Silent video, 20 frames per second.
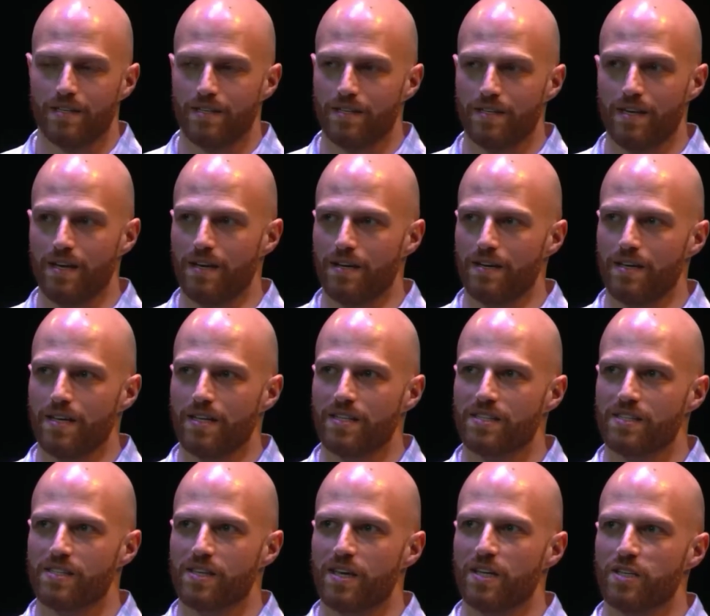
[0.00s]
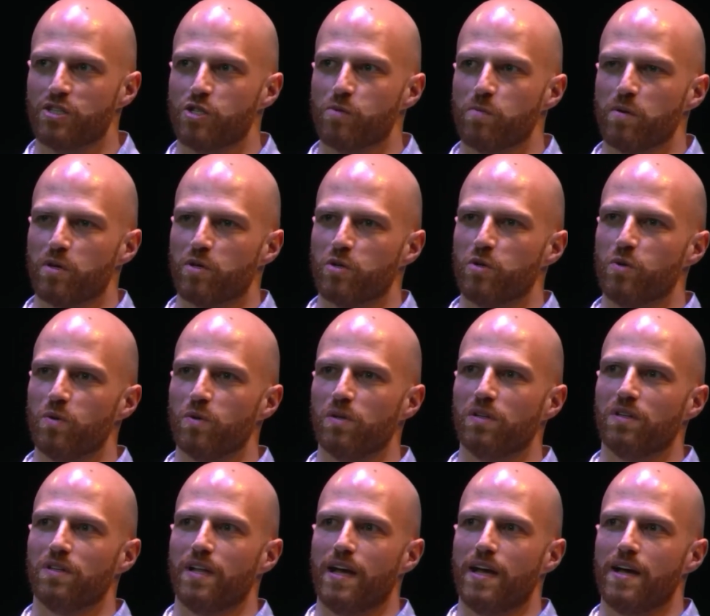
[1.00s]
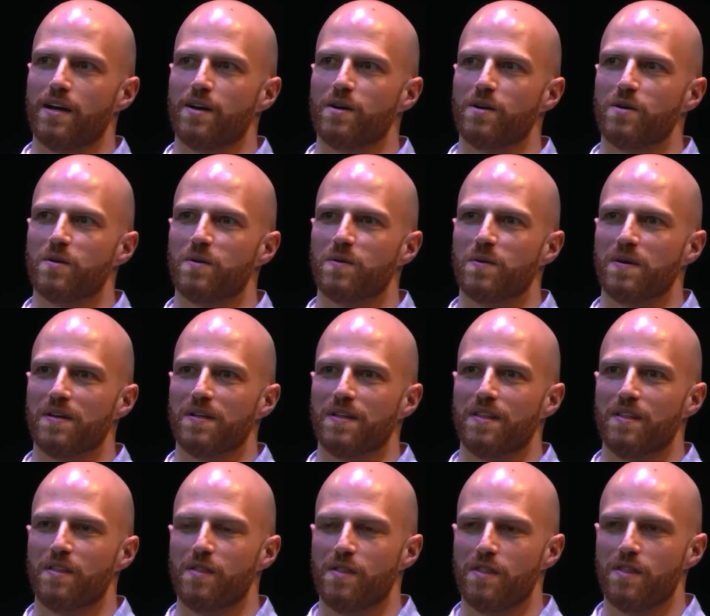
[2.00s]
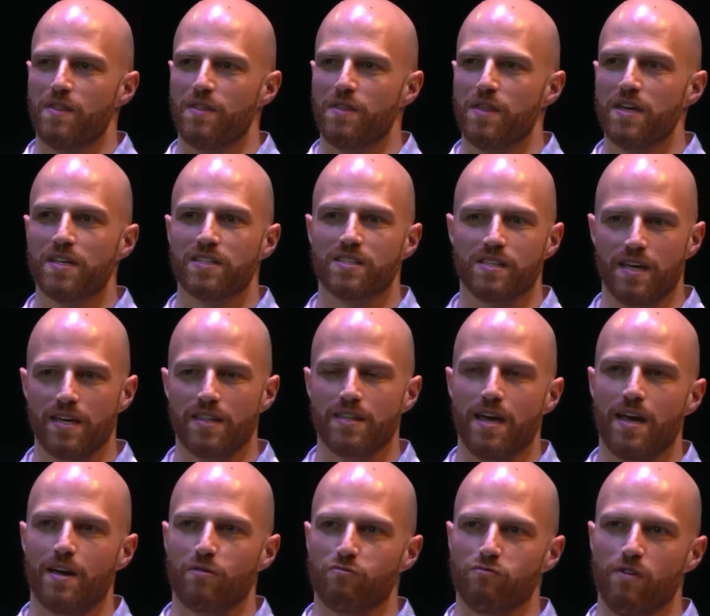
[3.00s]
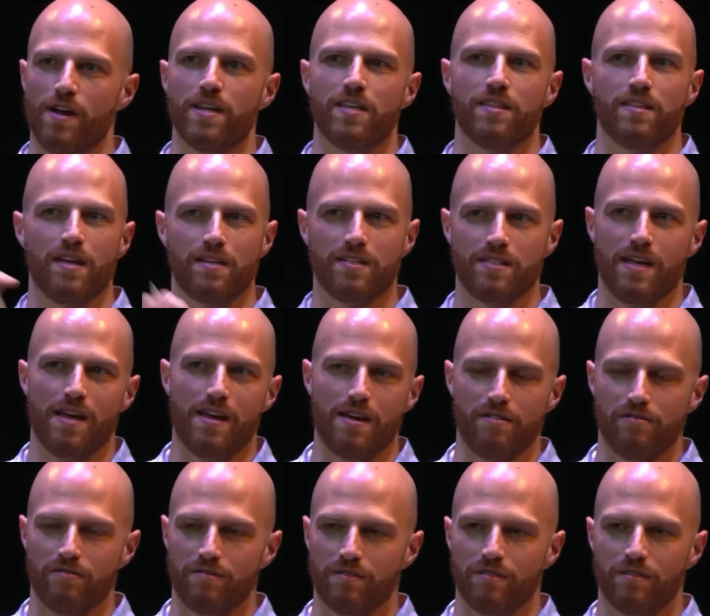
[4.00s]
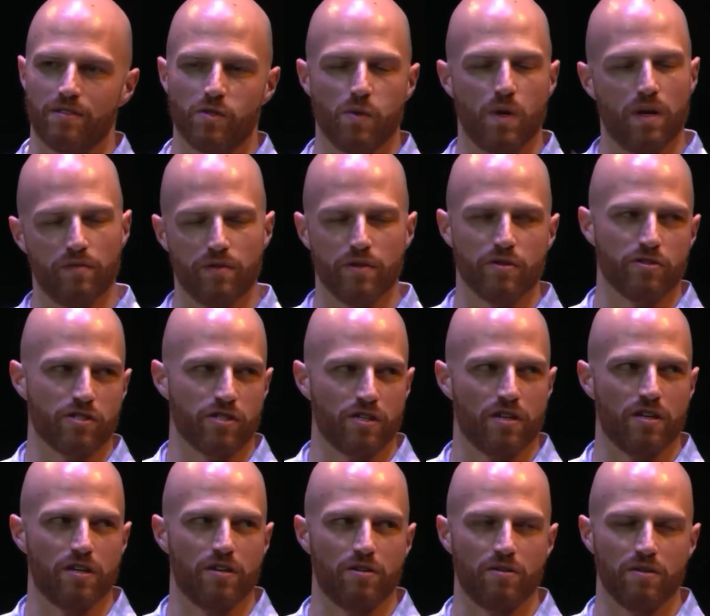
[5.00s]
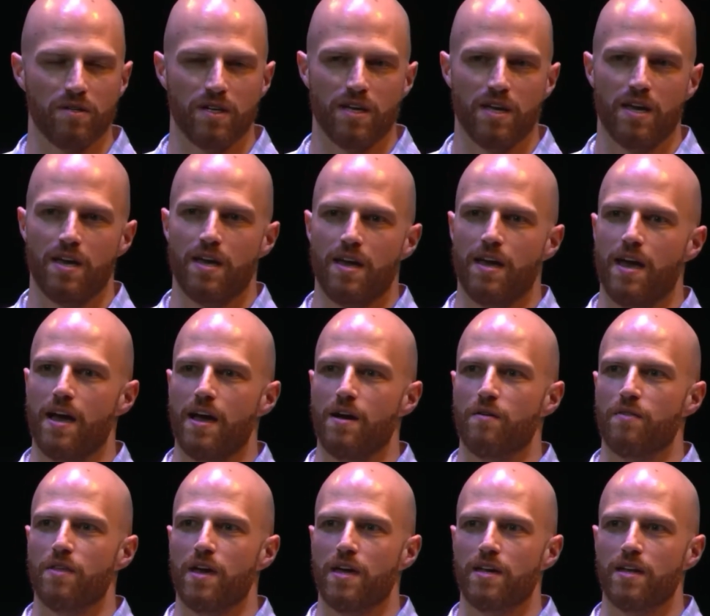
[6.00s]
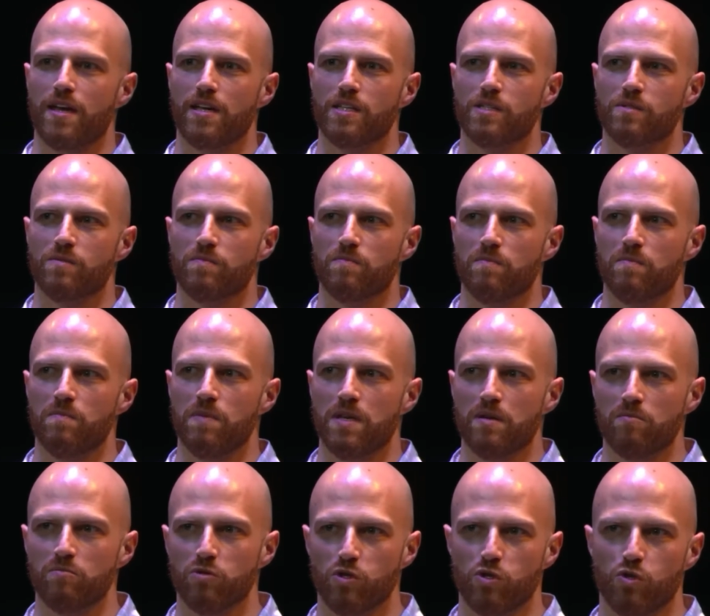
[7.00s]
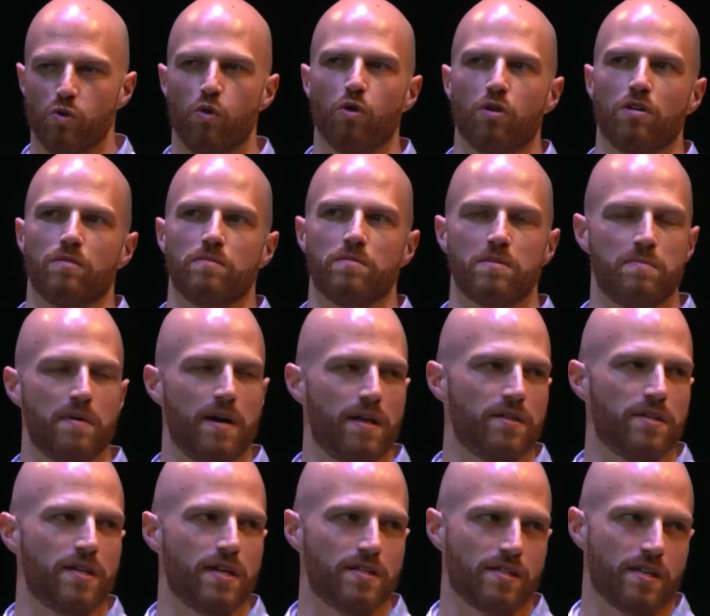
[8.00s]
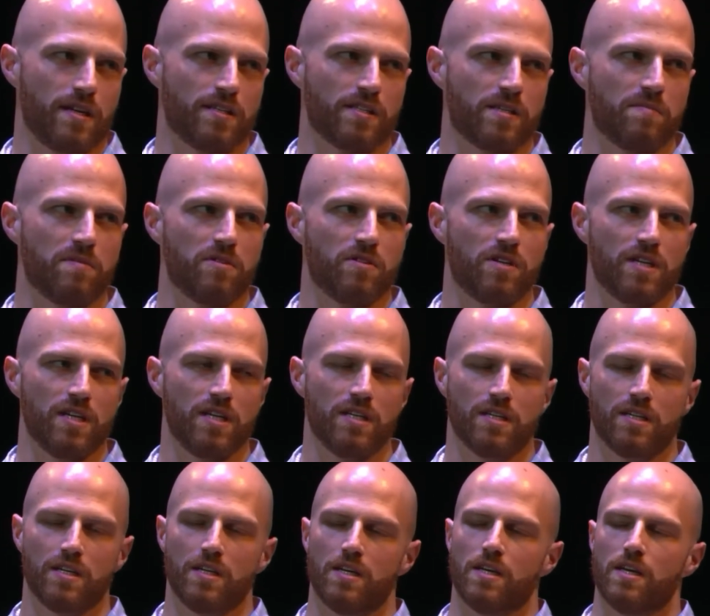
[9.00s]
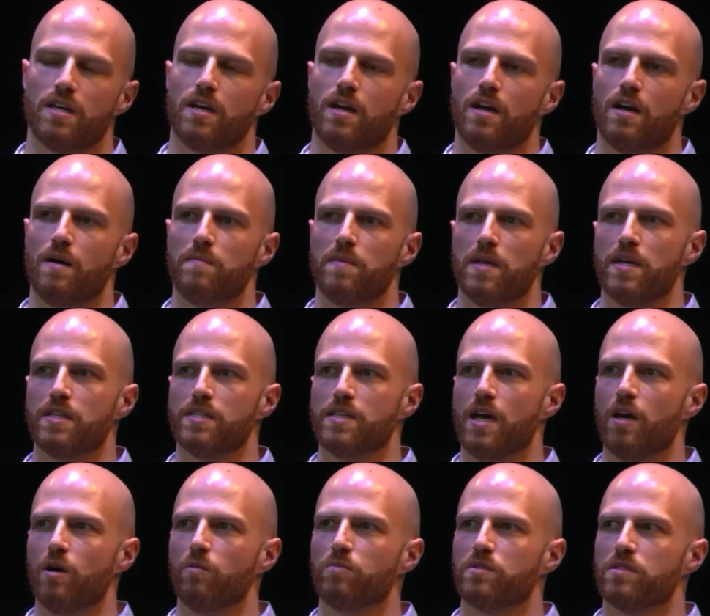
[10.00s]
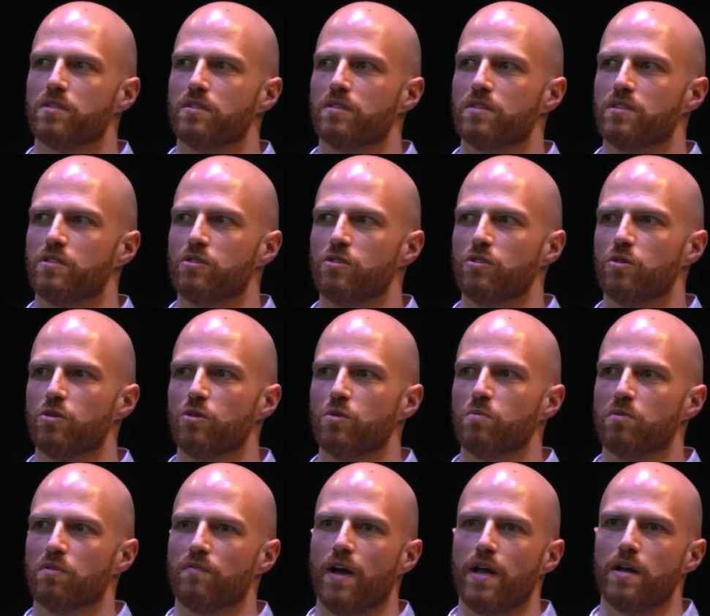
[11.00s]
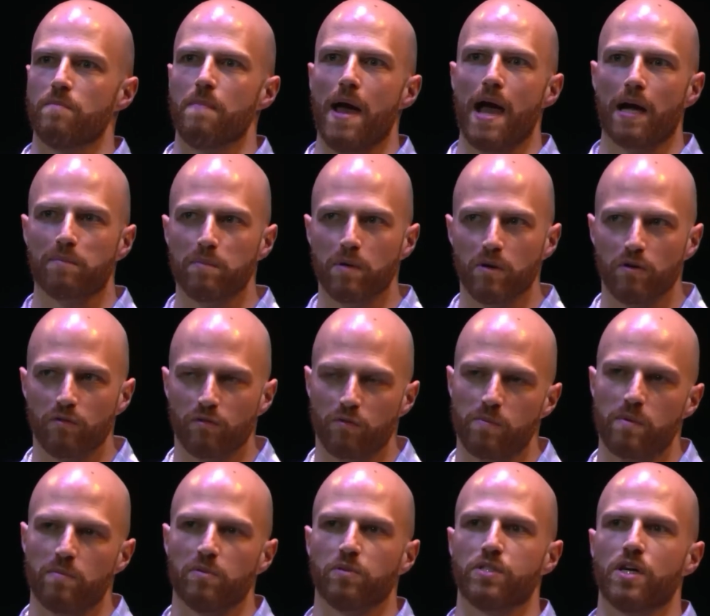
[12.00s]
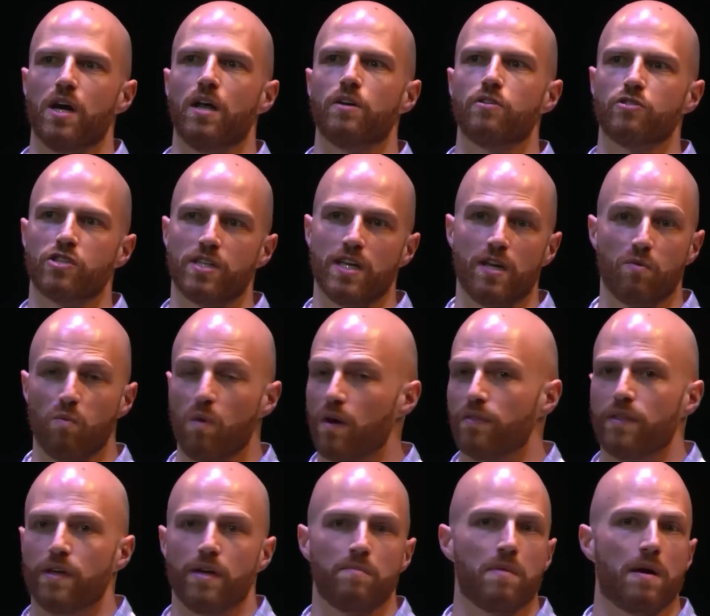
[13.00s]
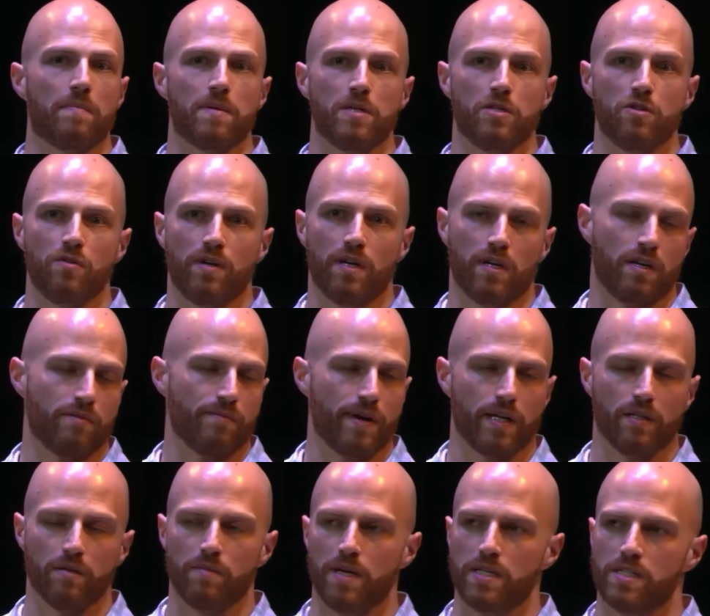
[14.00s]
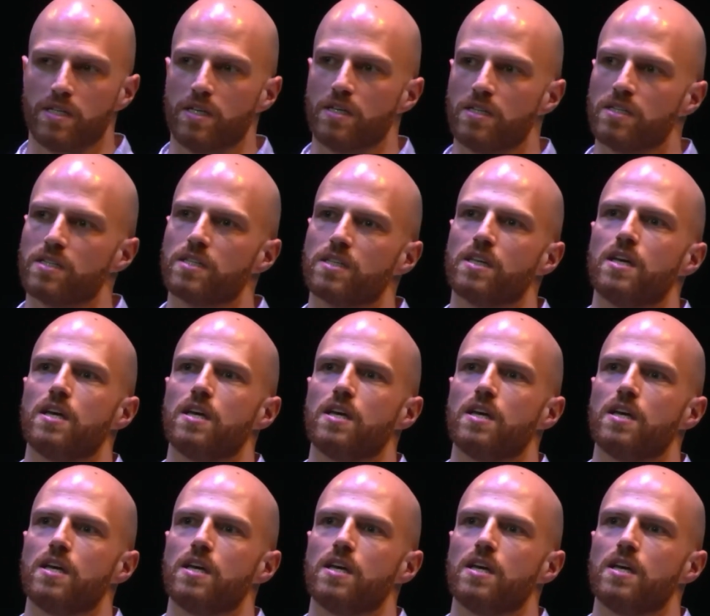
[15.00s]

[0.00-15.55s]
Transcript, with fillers: Yeah, it's it's super cool how things like that, writing that down 12 years ago, how that has been absorbed by the data science community. Um, and it's helped to provide a backbone for people to understand what they might be doing on a regular basis